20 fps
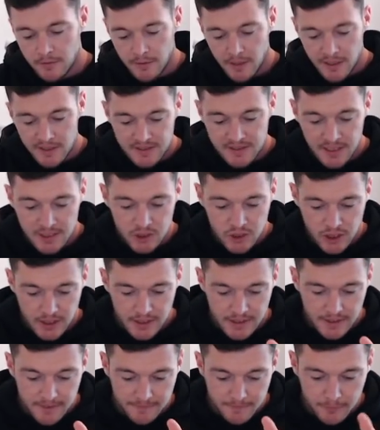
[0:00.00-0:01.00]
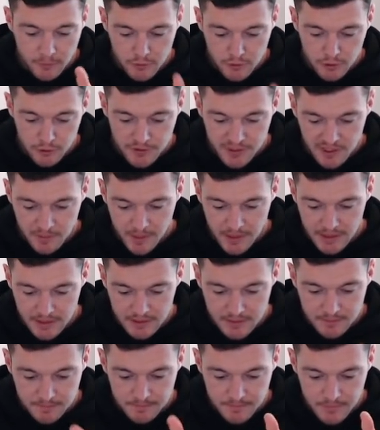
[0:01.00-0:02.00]
Essentially, for 2
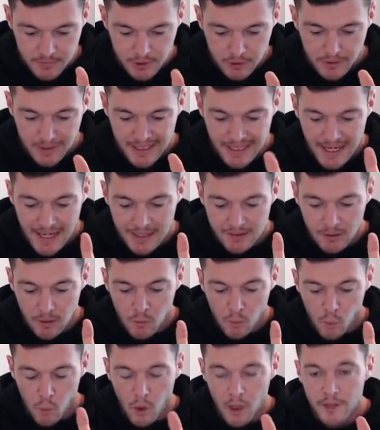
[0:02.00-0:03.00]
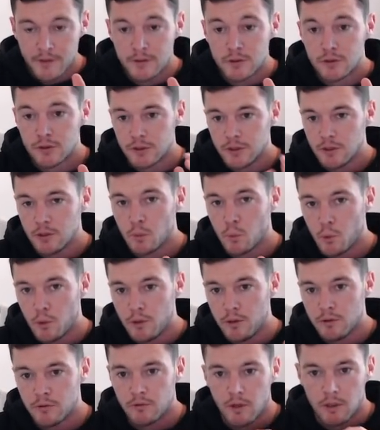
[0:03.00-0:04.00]
CPs, you can add 1 to your
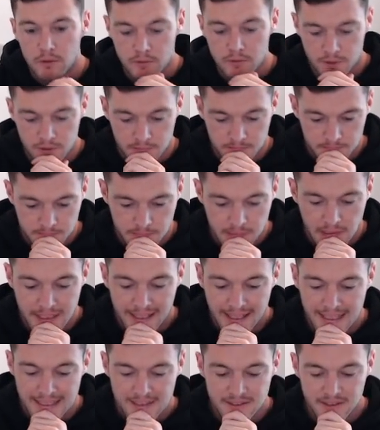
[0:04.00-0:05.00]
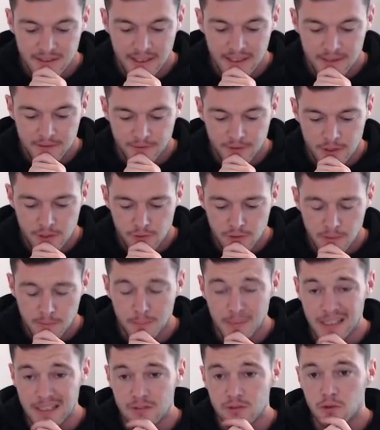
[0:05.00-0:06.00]
wound rolls against infantry,
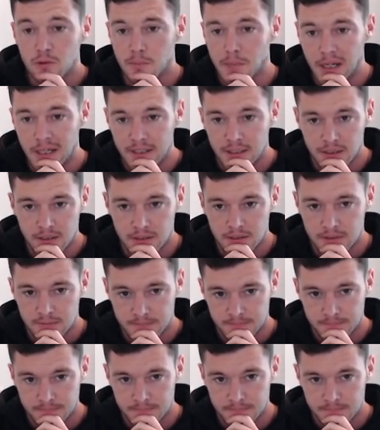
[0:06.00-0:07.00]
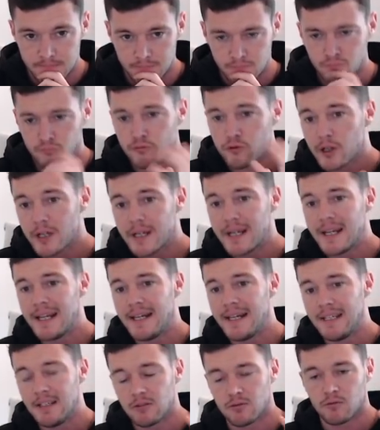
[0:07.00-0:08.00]
beast, or bikers.
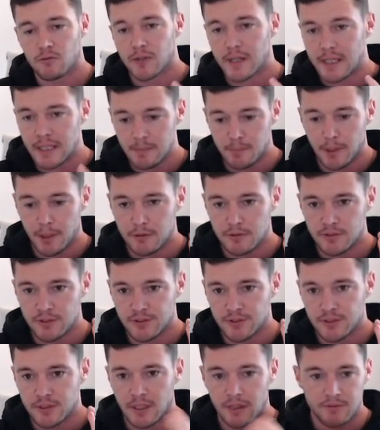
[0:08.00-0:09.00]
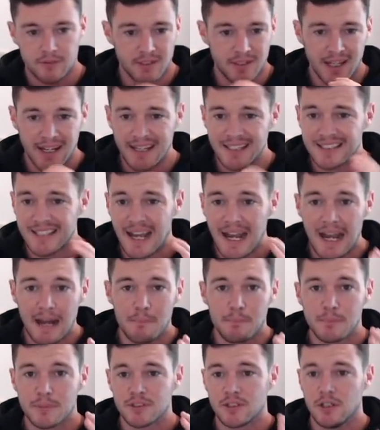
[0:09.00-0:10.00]
Really, really potent stuff. So that is
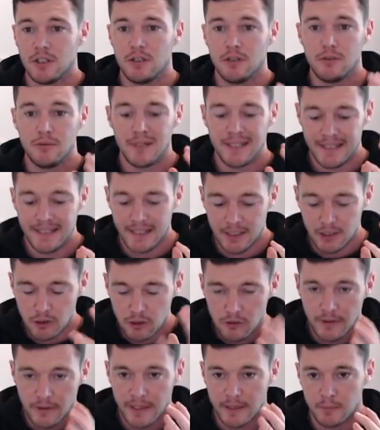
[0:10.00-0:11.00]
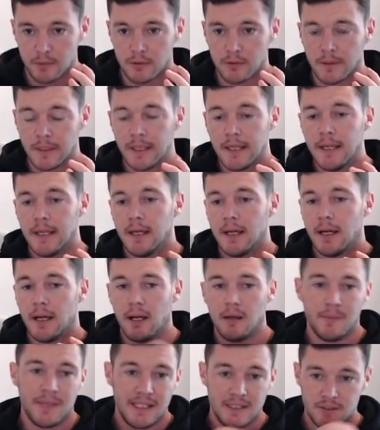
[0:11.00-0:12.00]
absolutely incredible
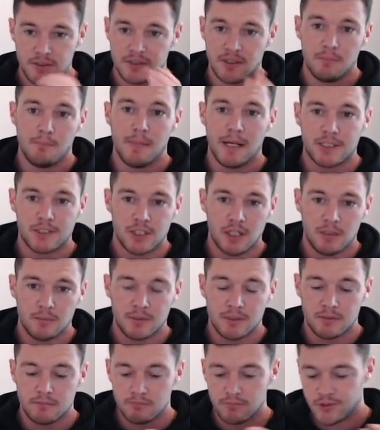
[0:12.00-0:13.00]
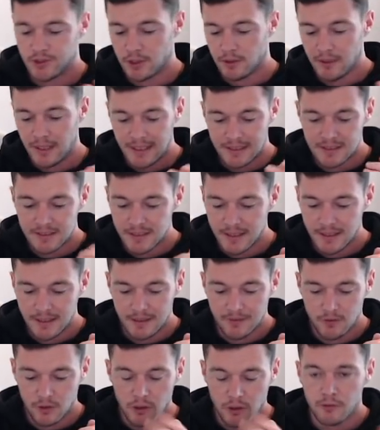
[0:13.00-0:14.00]
in some matchups. So let's say
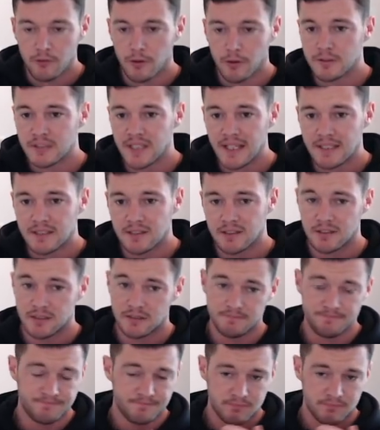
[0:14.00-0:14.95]
they've got grotesques,